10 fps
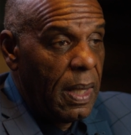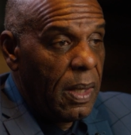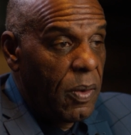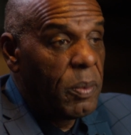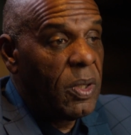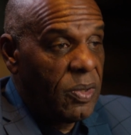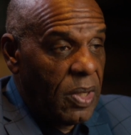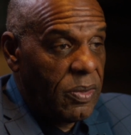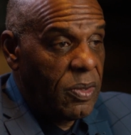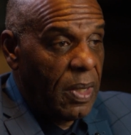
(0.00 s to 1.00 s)

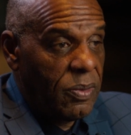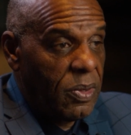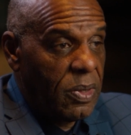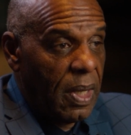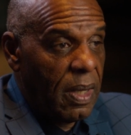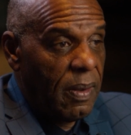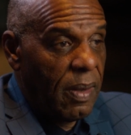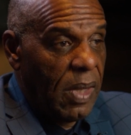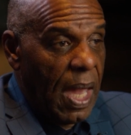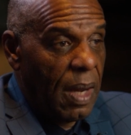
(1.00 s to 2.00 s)
criminalization, I should say,
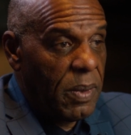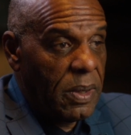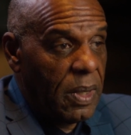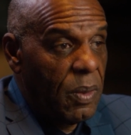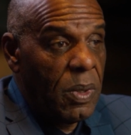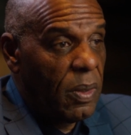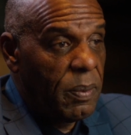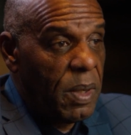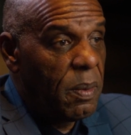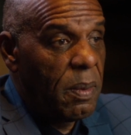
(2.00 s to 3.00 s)
of cannabis, it would only
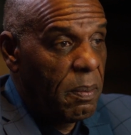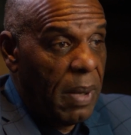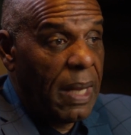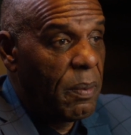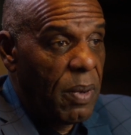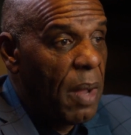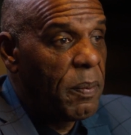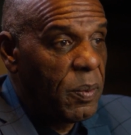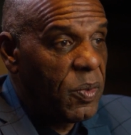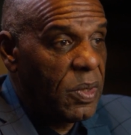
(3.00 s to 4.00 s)
be black and brown
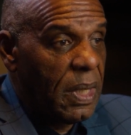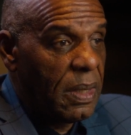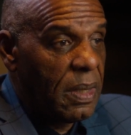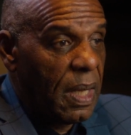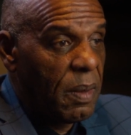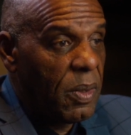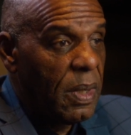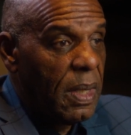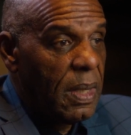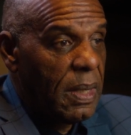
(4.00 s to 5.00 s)
people sitting at the table.
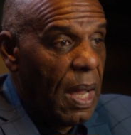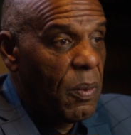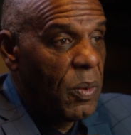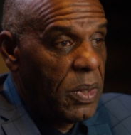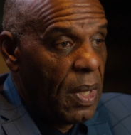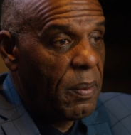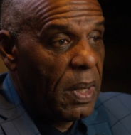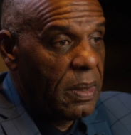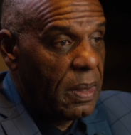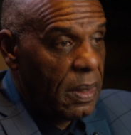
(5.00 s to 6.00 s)
Now, when we talk
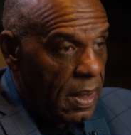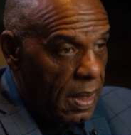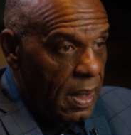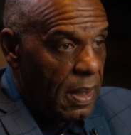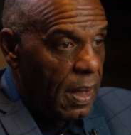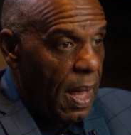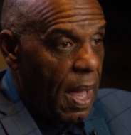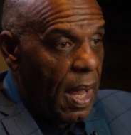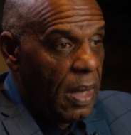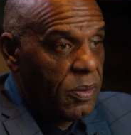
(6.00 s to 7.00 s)
about the
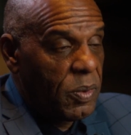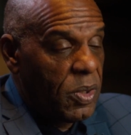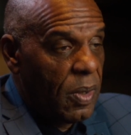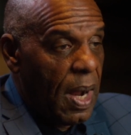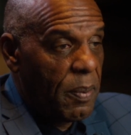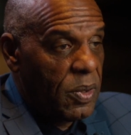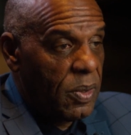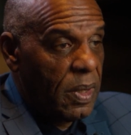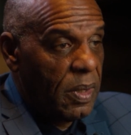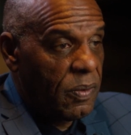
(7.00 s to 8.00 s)
entrepreneurial
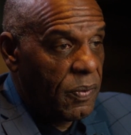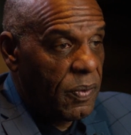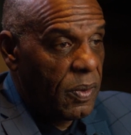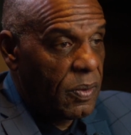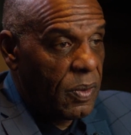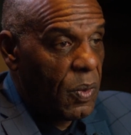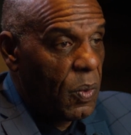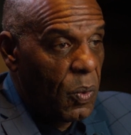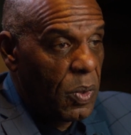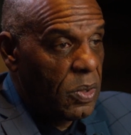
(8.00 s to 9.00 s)
opportunities for folks,
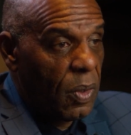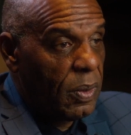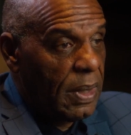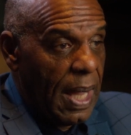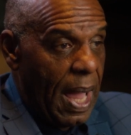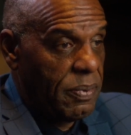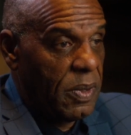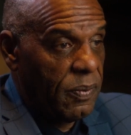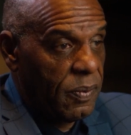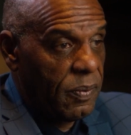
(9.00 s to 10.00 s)
we're totally
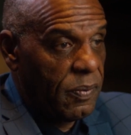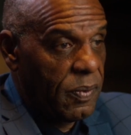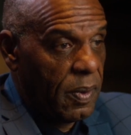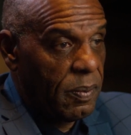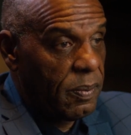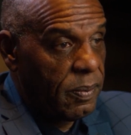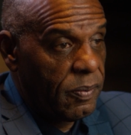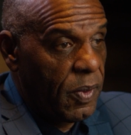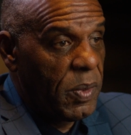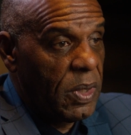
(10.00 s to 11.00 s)
absent
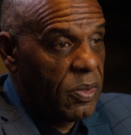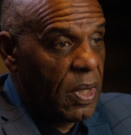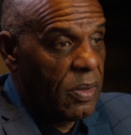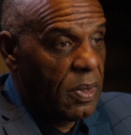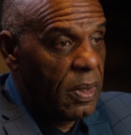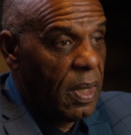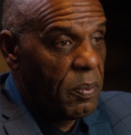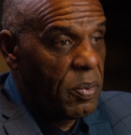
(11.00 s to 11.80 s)
from the discussion and